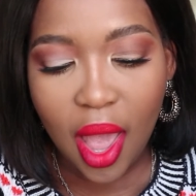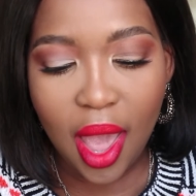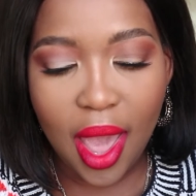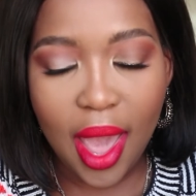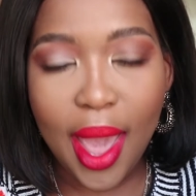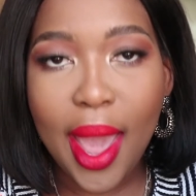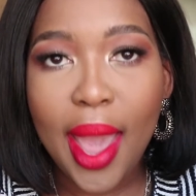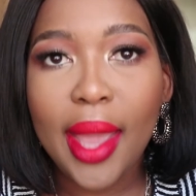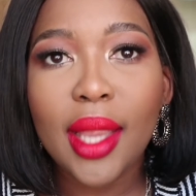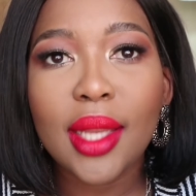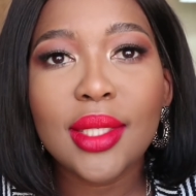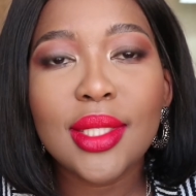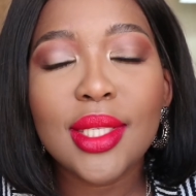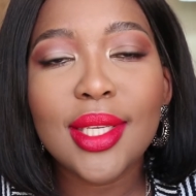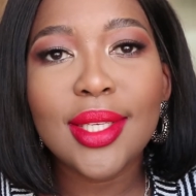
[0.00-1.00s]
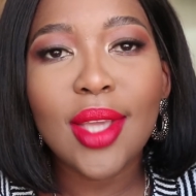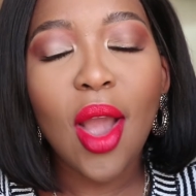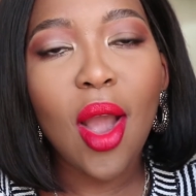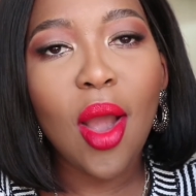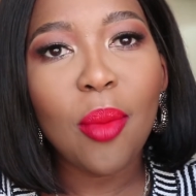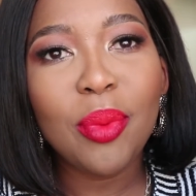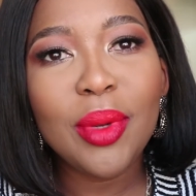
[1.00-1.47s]
and
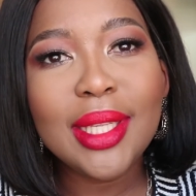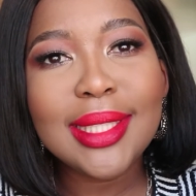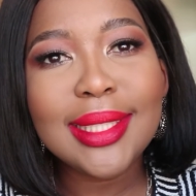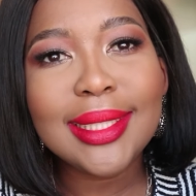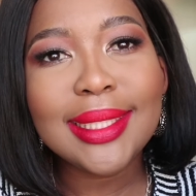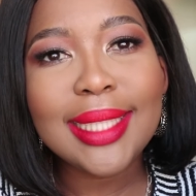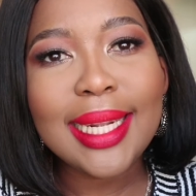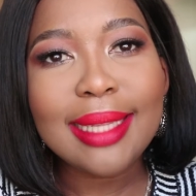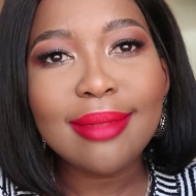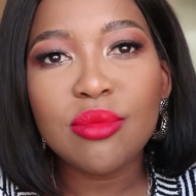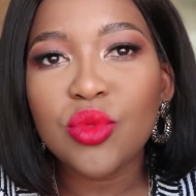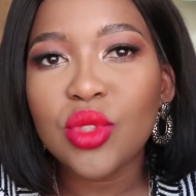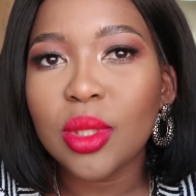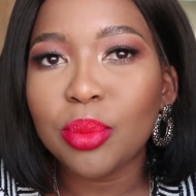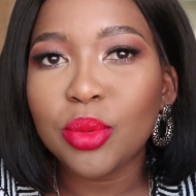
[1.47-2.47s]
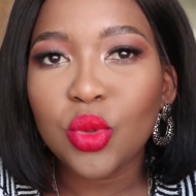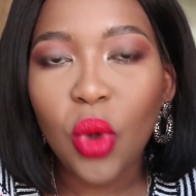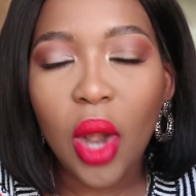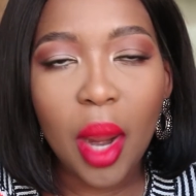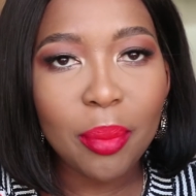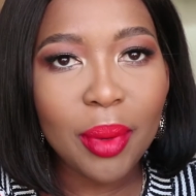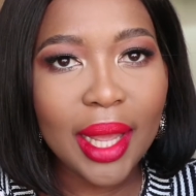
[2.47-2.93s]
yeah, please
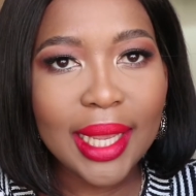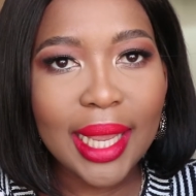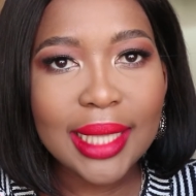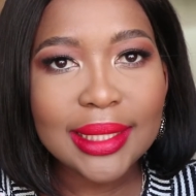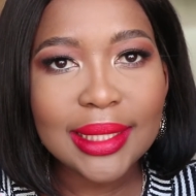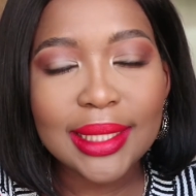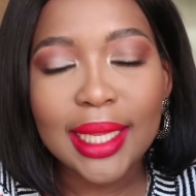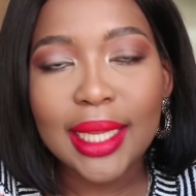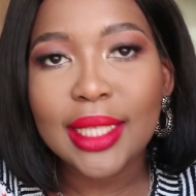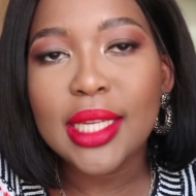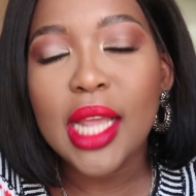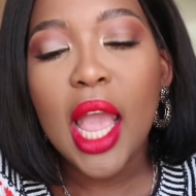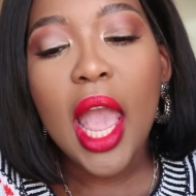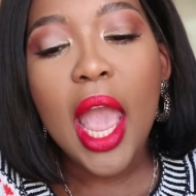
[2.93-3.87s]
subscribe like I said,